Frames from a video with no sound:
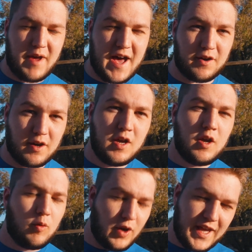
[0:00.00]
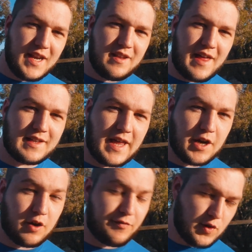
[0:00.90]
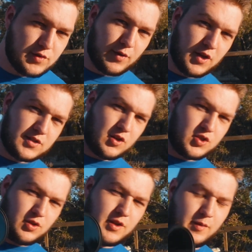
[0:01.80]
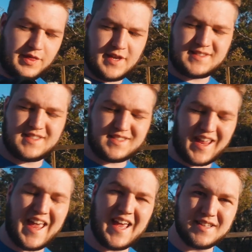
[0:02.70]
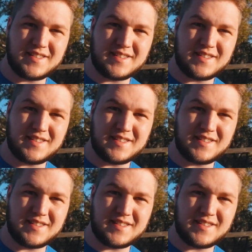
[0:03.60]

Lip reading: matter. We'll get into that later. First, we're gonna start shooting with this. This is a Canon